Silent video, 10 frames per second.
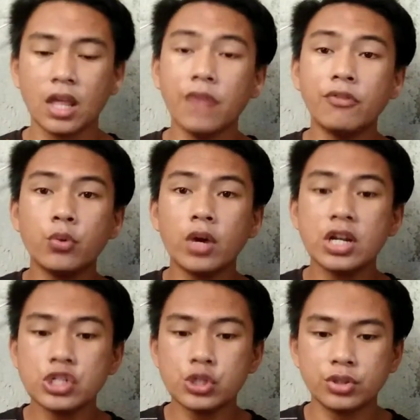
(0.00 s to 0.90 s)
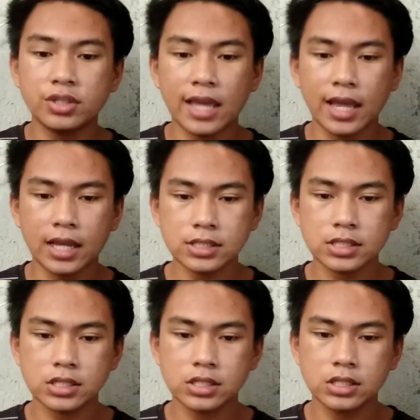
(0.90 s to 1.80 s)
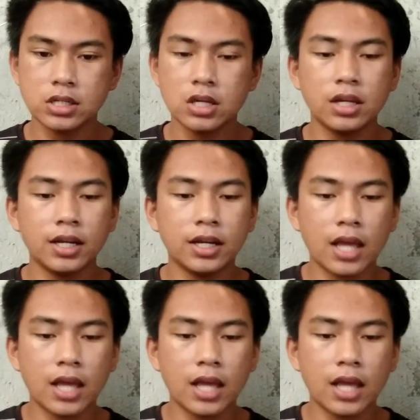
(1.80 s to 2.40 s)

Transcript: Everyone should get in